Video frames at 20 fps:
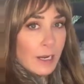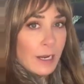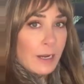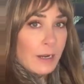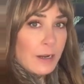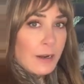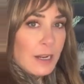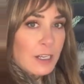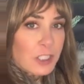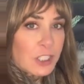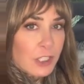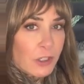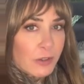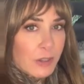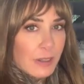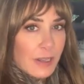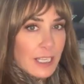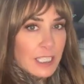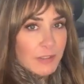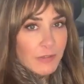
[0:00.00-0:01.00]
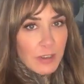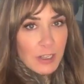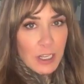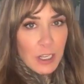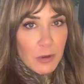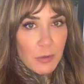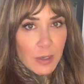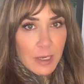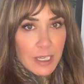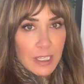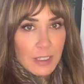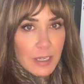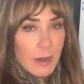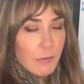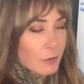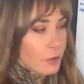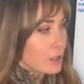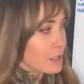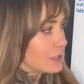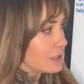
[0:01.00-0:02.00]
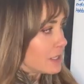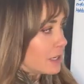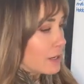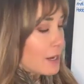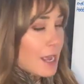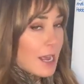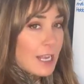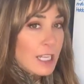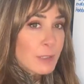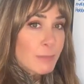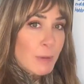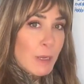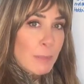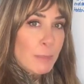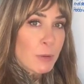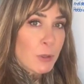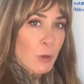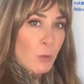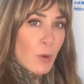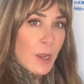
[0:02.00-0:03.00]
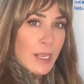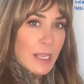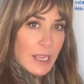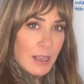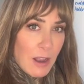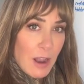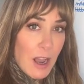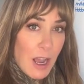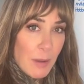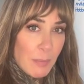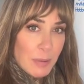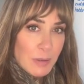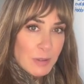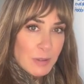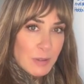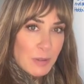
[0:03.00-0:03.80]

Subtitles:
in a nutshell, in the last video, what I covered is that as people are waking up,